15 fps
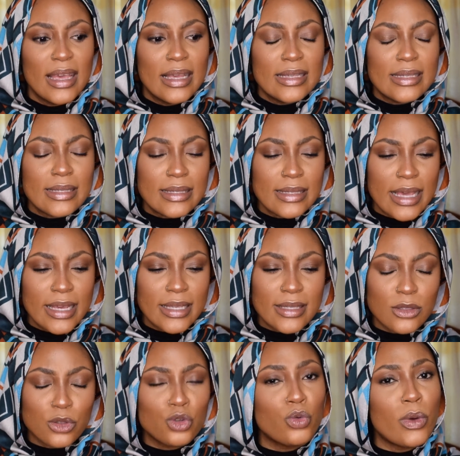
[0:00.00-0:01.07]

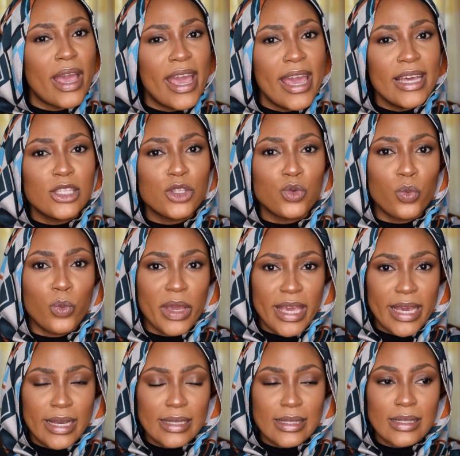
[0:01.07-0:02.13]
6 to 8
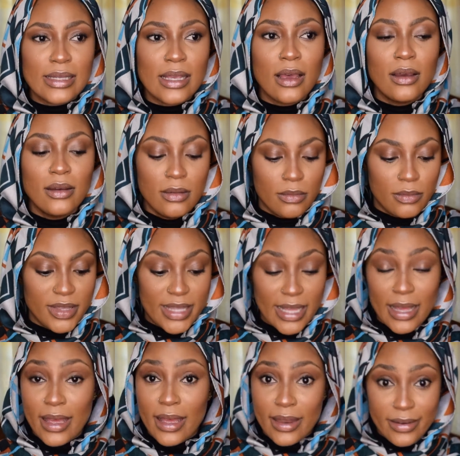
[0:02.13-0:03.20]
weeks,
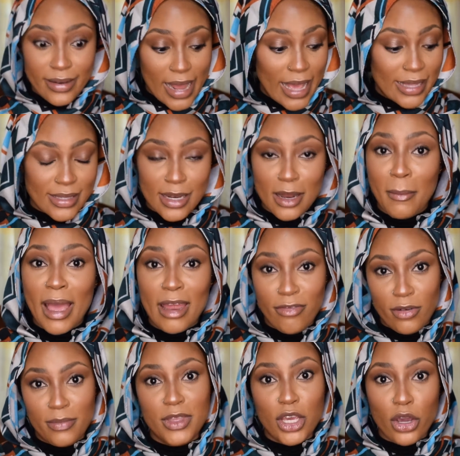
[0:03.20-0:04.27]
the niacinamide
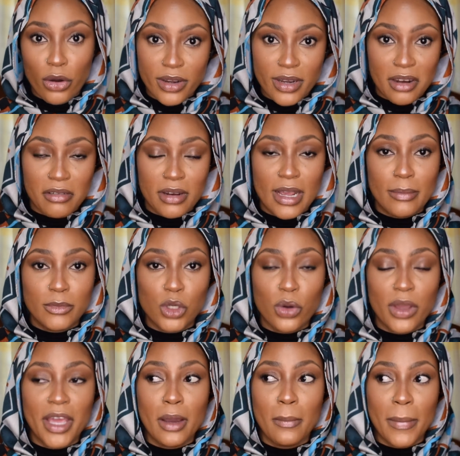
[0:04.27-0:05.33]
from The Ordinary I'm
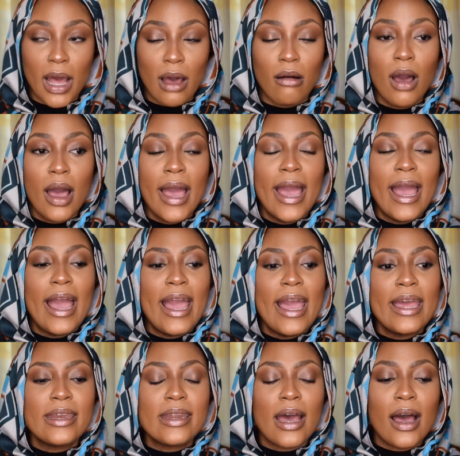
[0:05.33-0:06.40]
talking about.
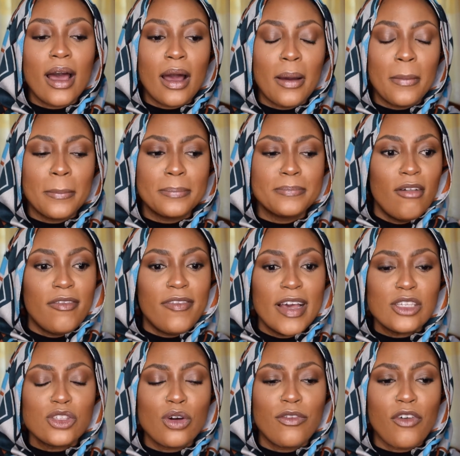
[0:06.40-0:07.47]
And
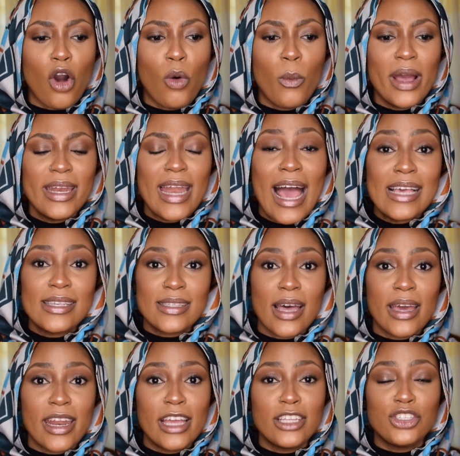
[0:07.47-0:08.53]
first of all, when I
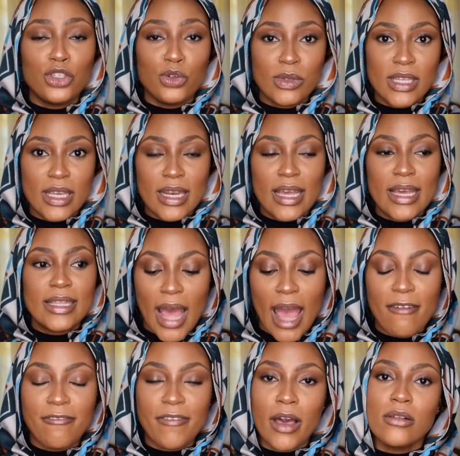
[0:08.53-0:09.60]
started using it,
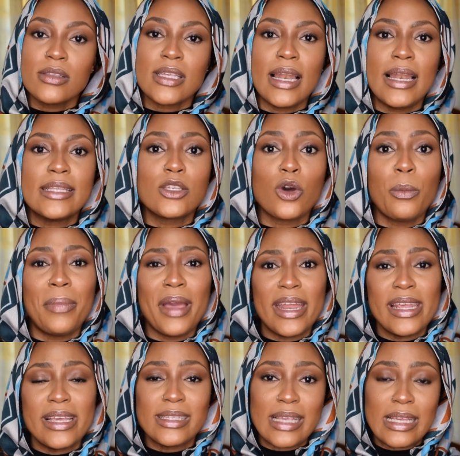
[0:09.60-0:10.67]
I felt a little
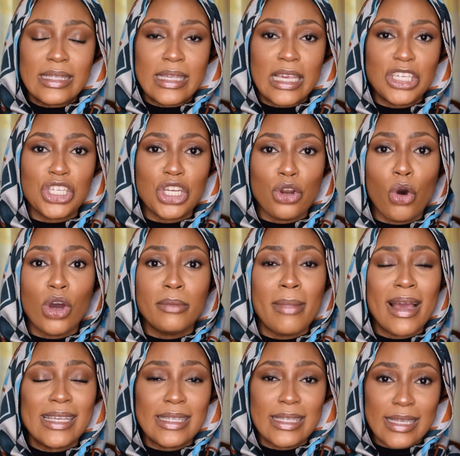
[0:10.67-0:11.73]
burning sensation on
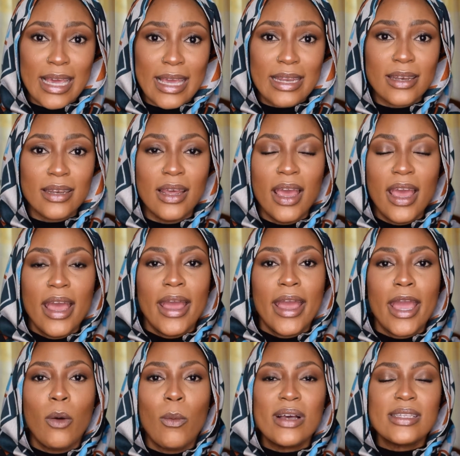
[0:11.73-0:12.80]
my skin.
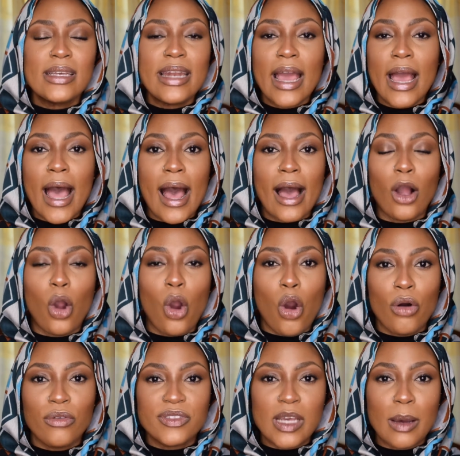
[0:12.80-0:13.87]
It wasn't
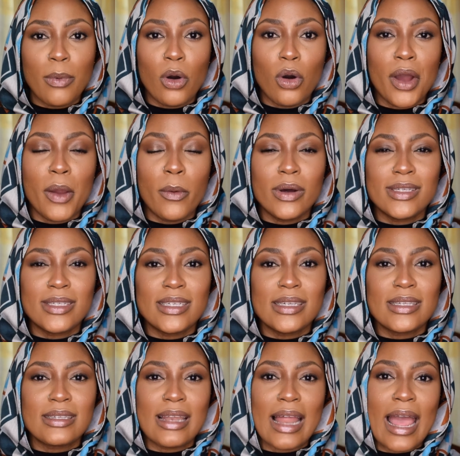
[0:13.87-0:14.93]
uncomfortable, it was
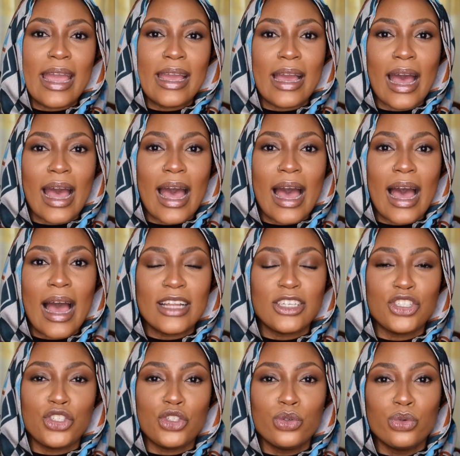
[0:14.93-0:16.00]
just like
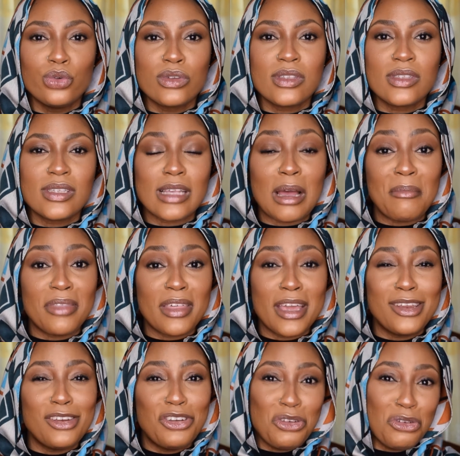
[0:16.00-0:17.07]
I'd used
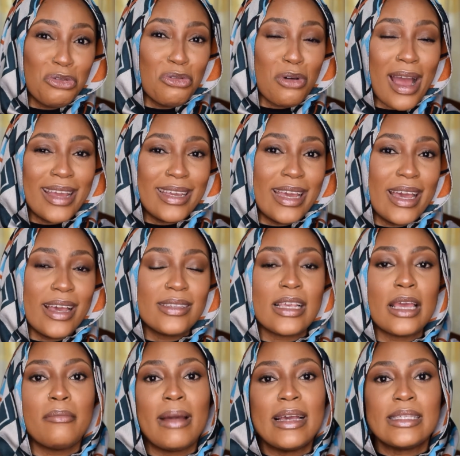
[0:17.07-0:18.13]
something new, I guess,
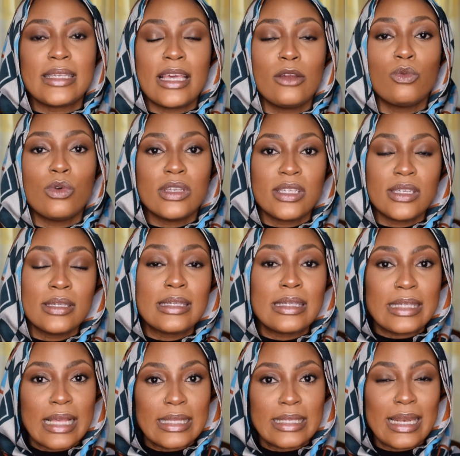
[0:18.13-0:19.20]
and my skin was just
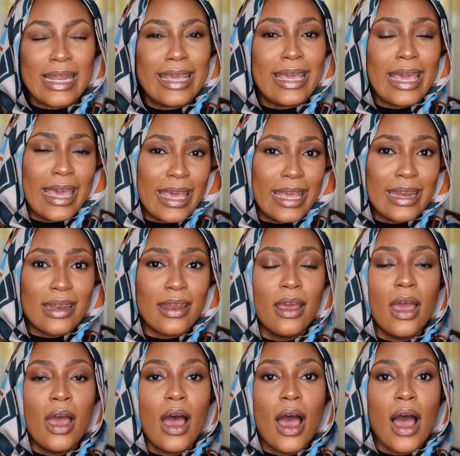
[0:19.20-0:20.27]
settling in.
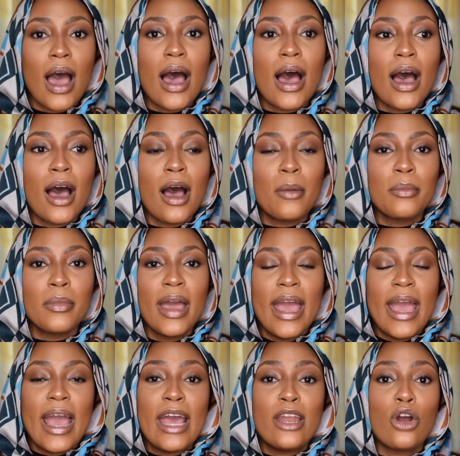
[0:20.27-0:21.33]

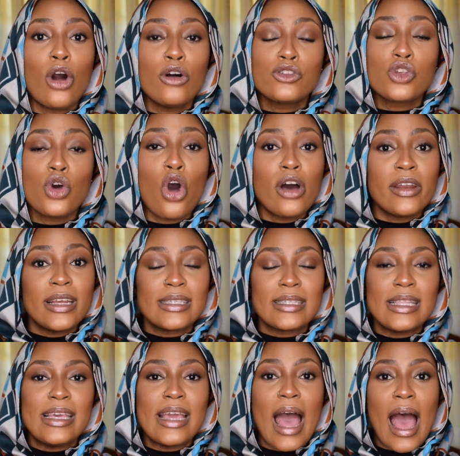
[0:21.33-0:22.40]
And also,
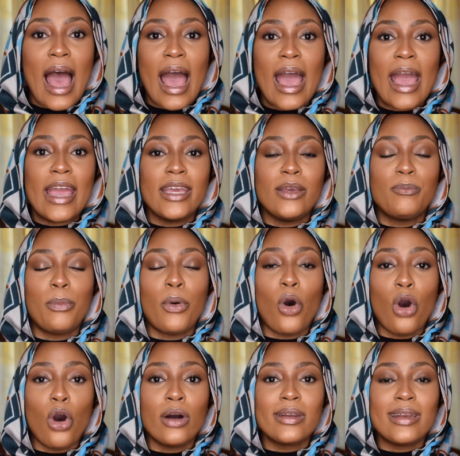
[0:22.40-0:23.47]
honestly, I
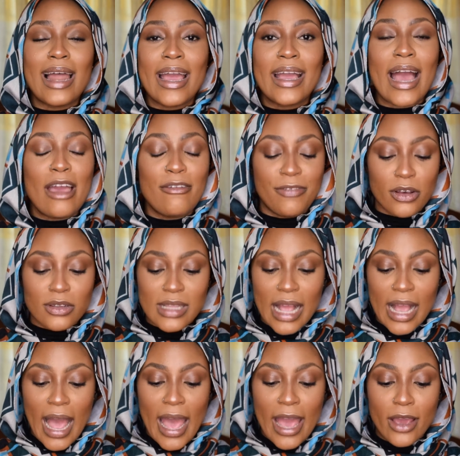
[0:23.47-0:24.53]
poured, like, I felt
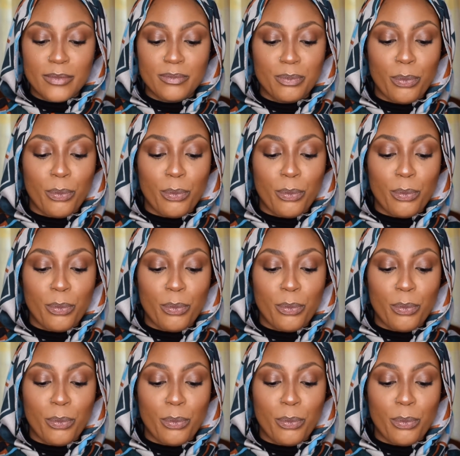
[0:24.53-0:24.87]
like I